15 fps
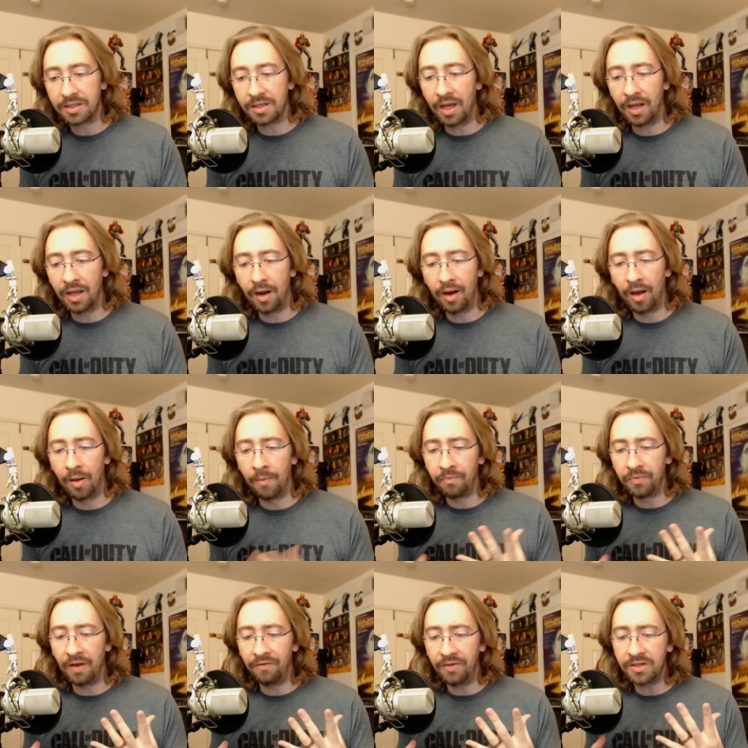And
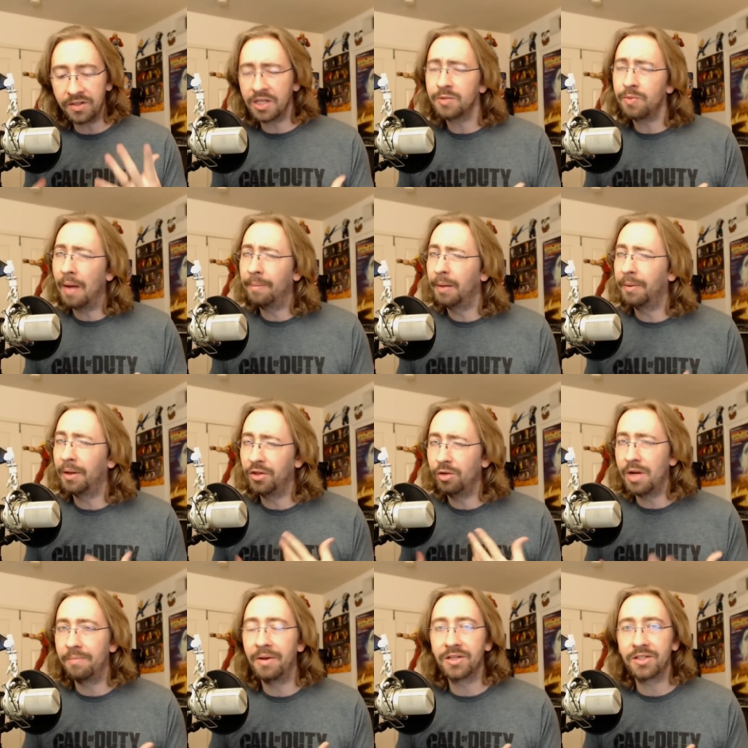if these things pop up, I'll do my
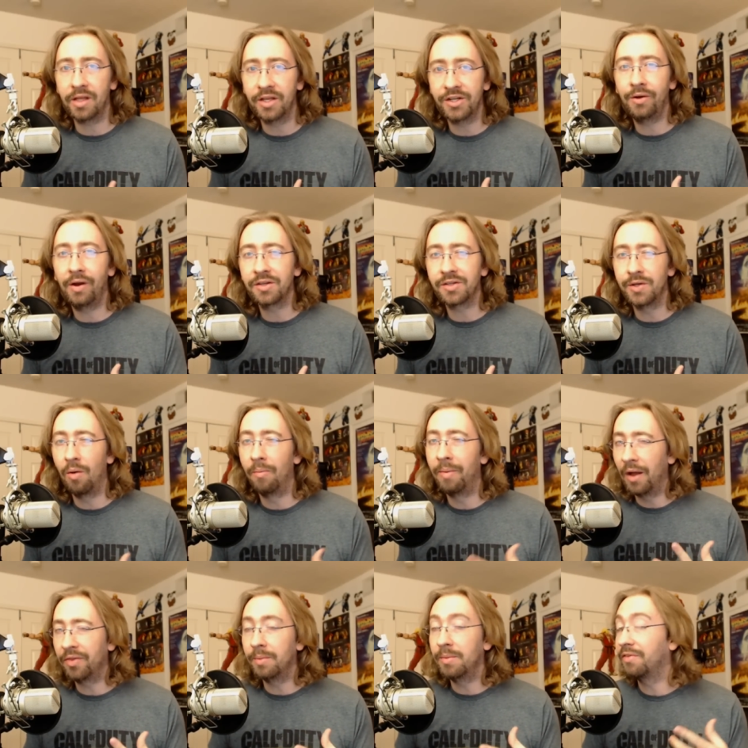best to let you guys know
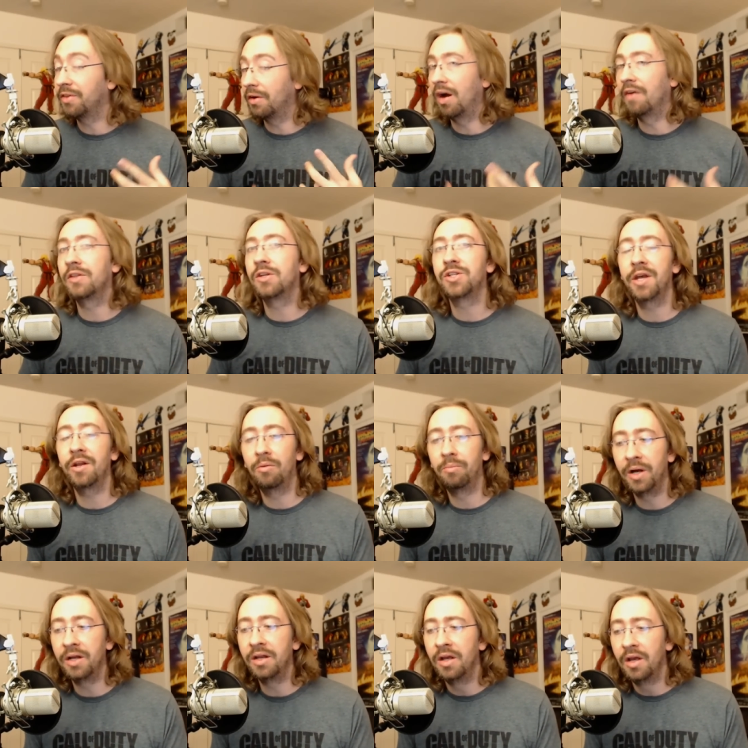about them if they're off the channel,
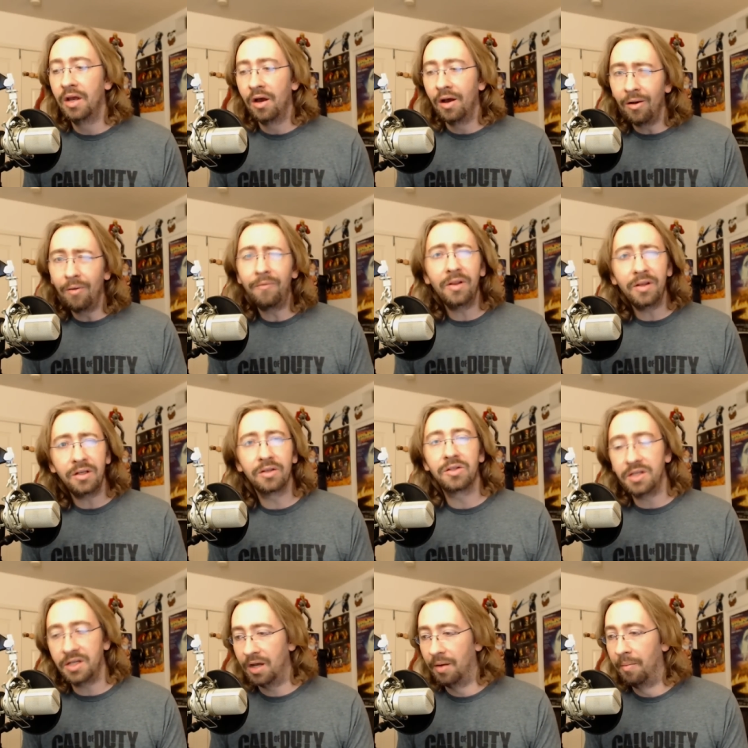but hopefully you'll
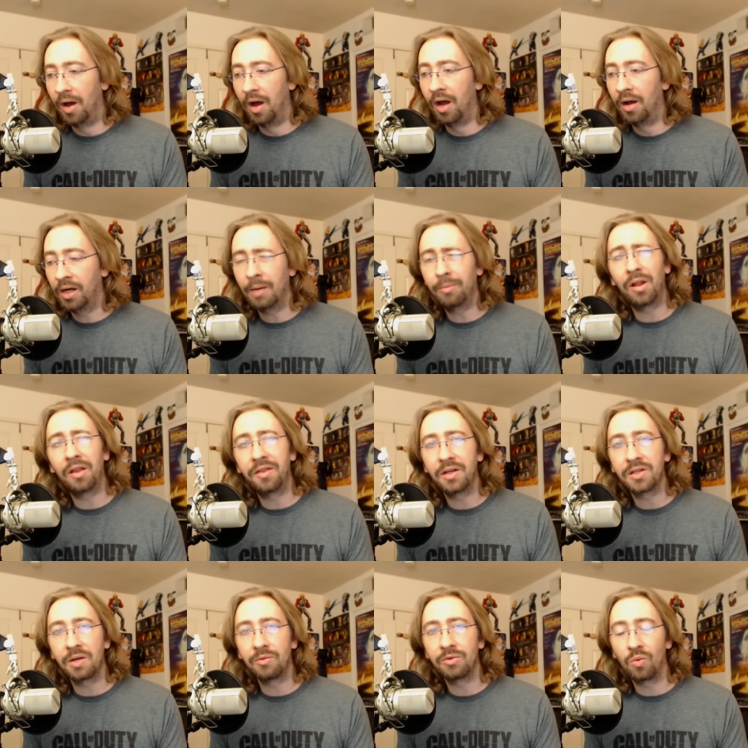see them. A couple of things
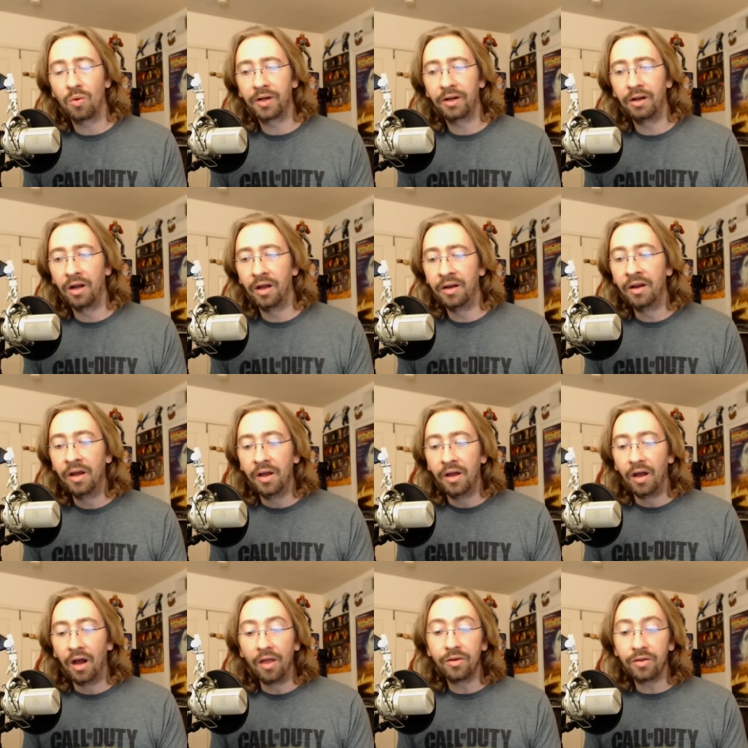I was working on.
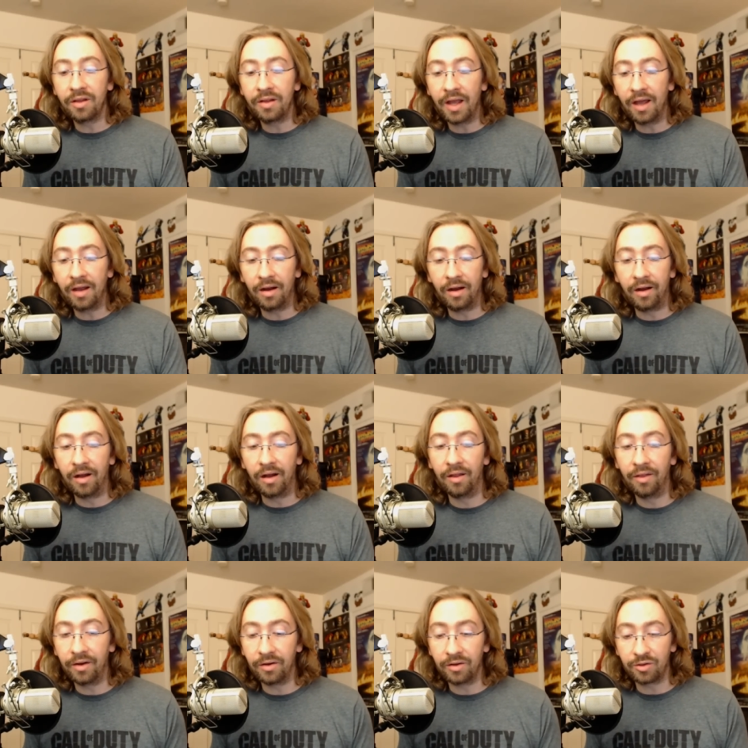Other than that,
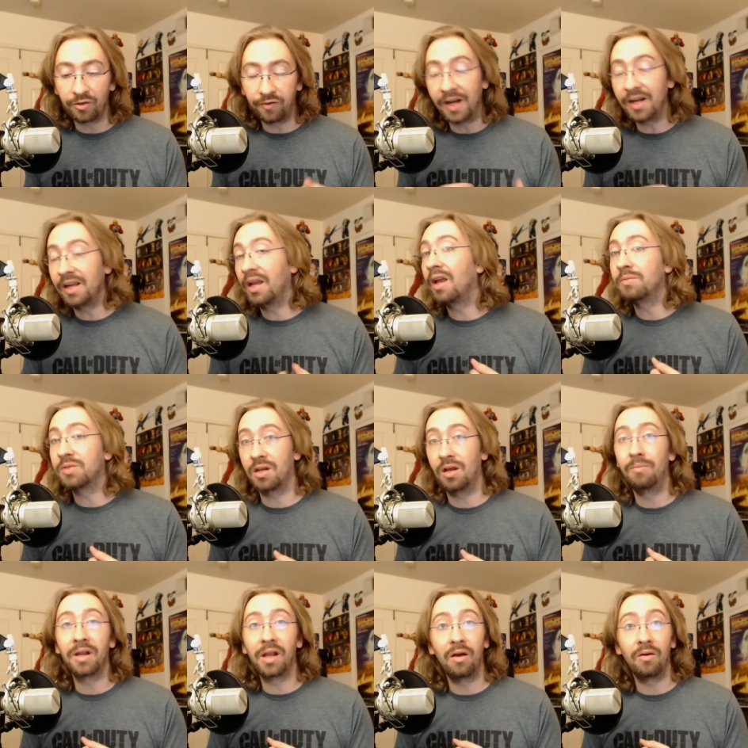there's fighting games
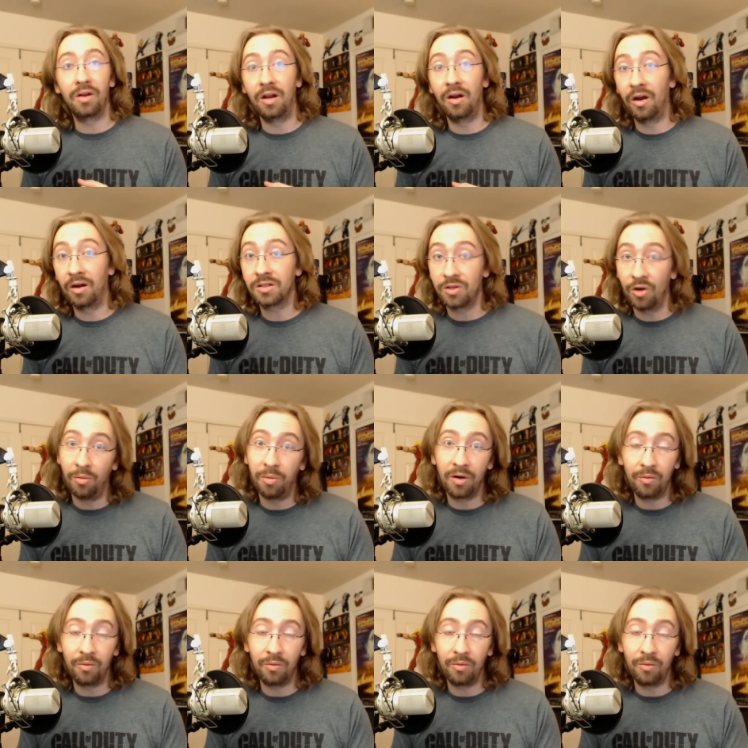coming out in October.